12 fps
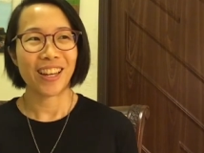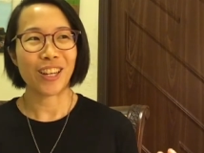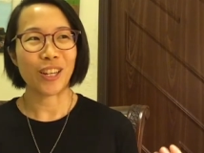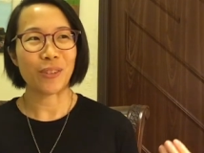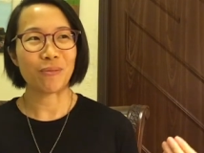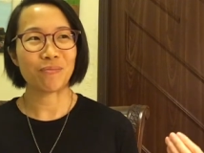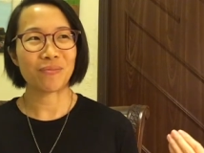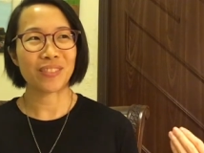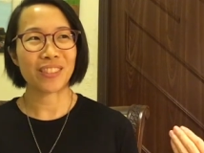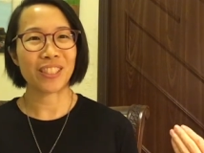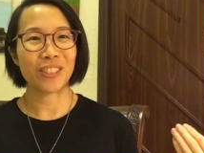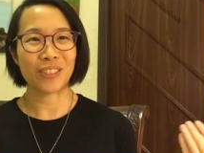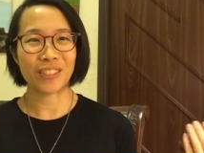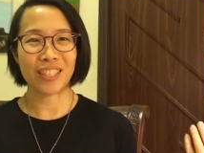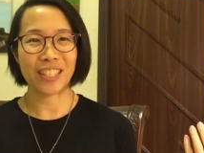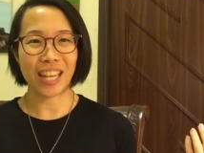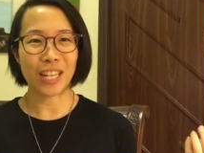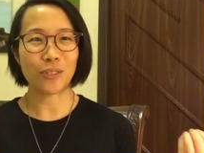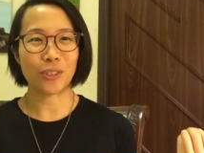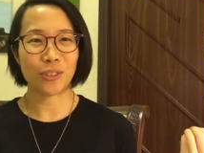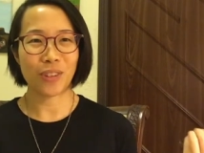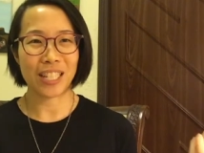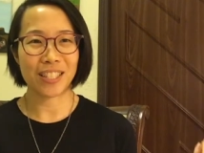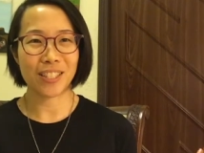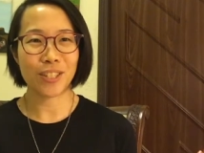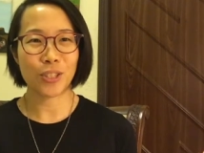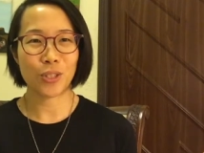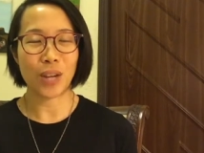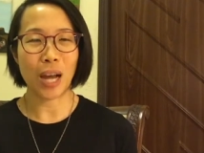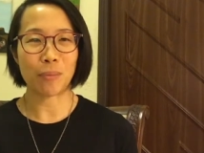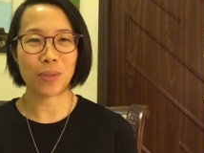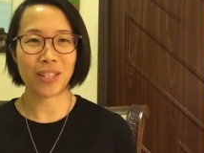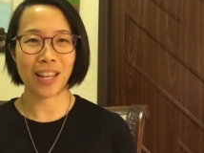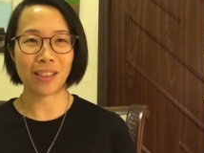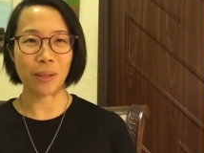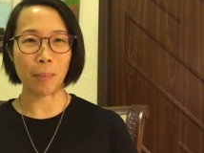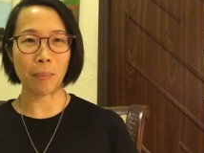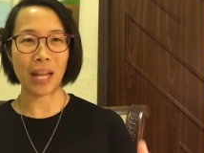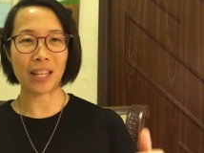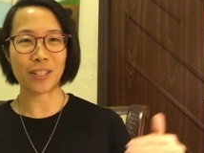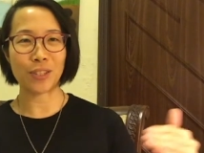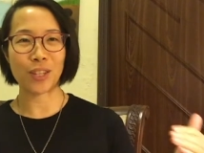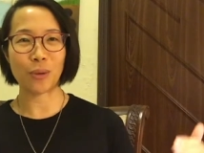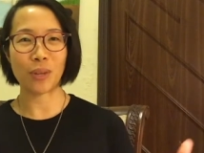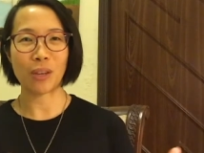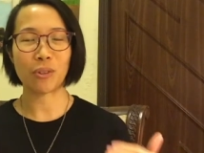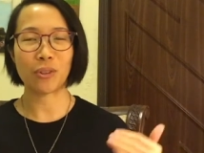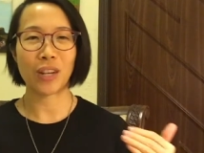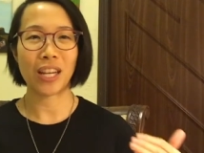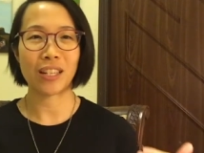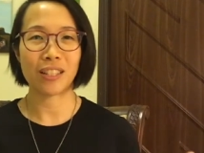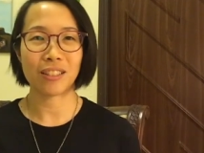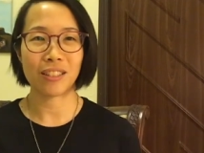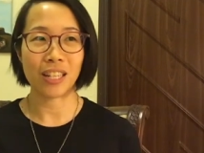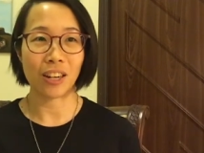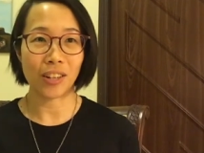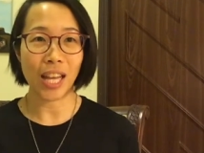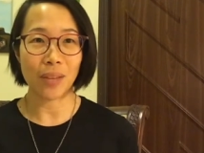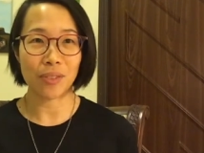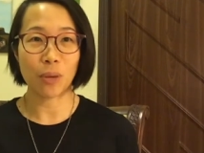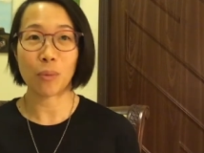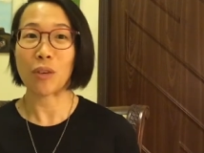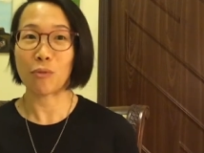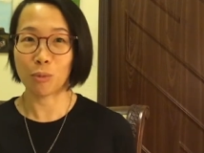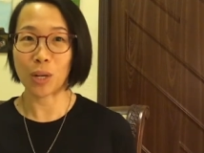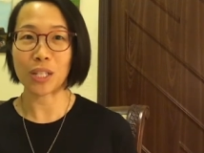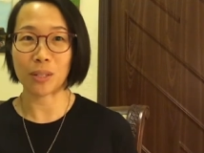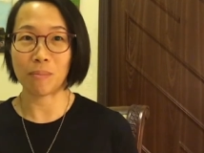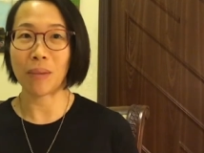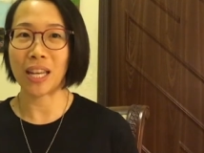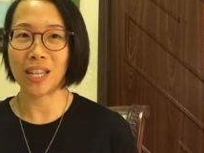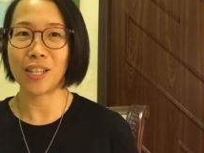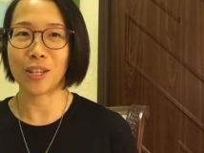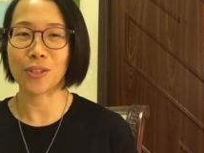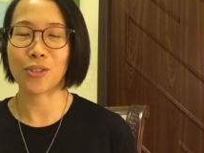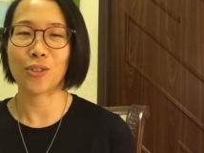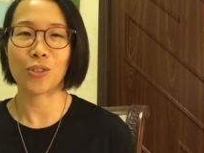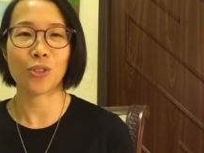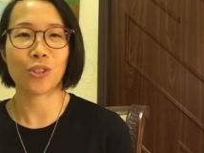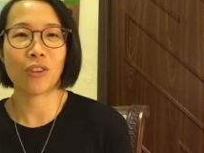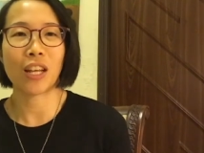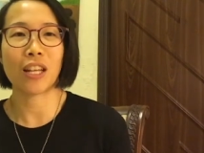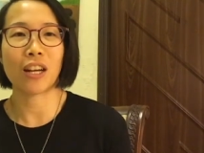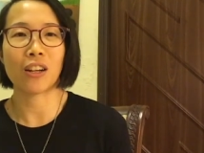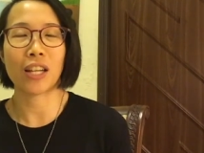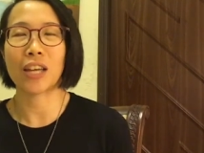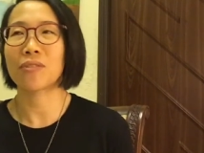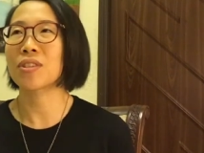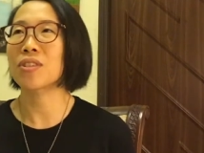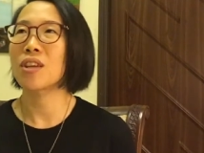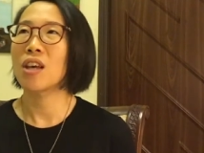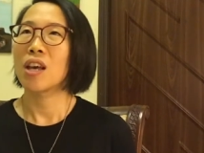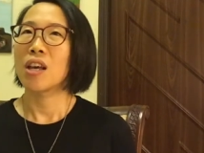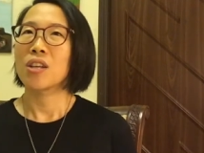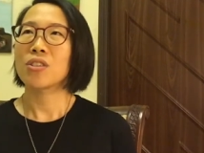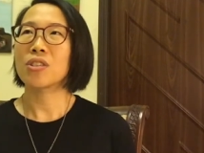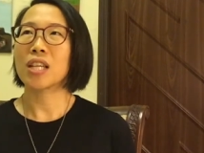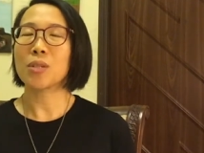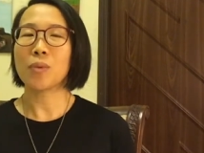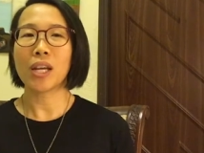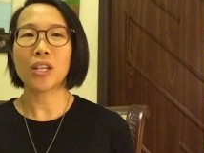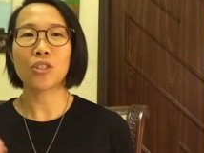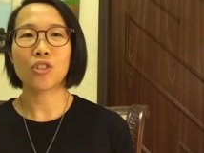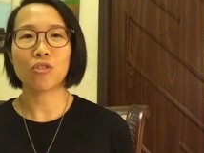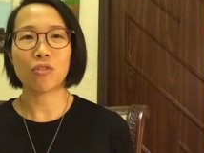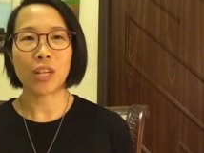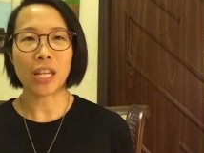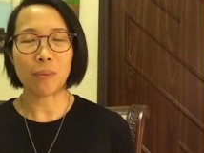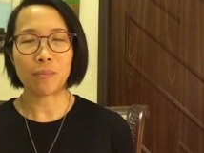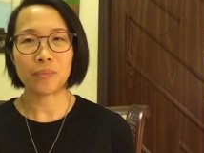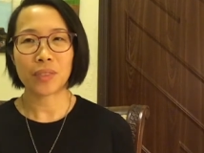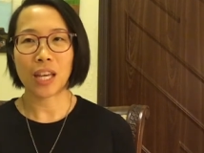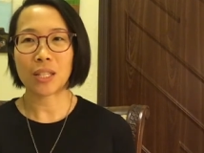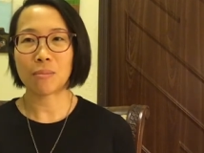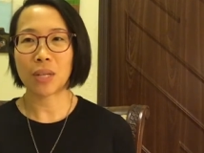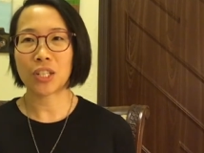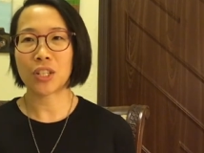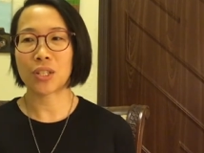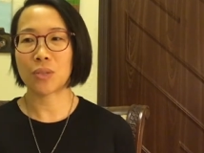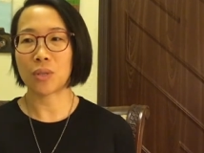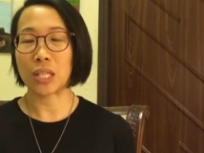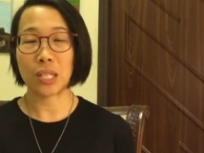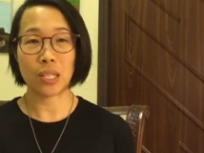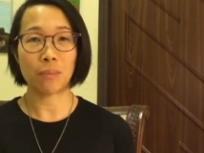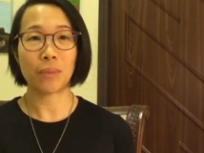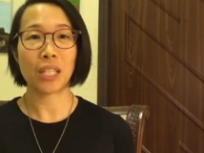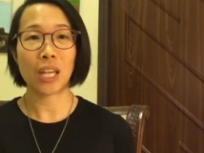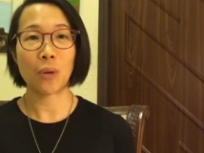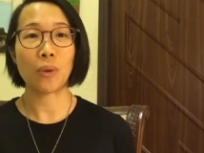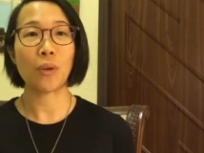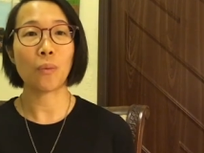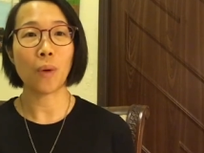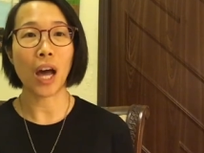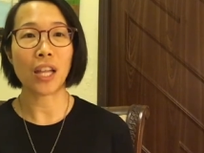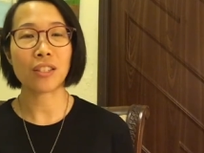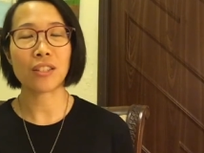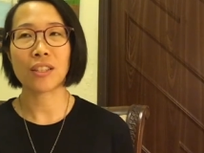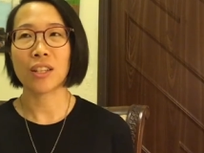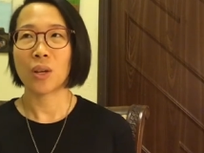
um, you know, it kind of threatens to upset the balance that we have created in our lives, that we have worked many years to create in our lives. So that's why a dream, as much as is something that we want,